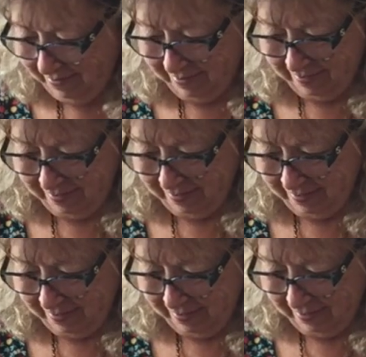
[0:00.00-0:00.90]

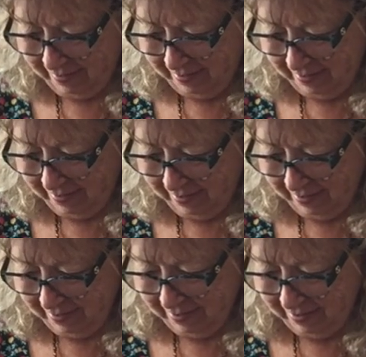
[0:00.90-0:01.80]

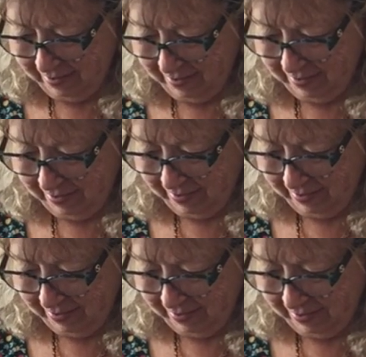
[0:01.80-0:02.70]

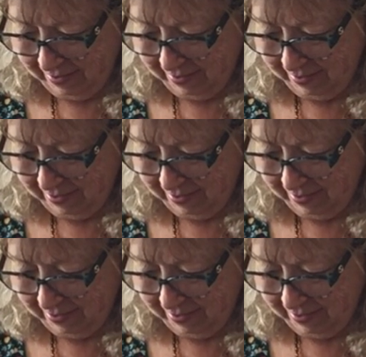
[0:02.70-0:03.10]
(no one is talking)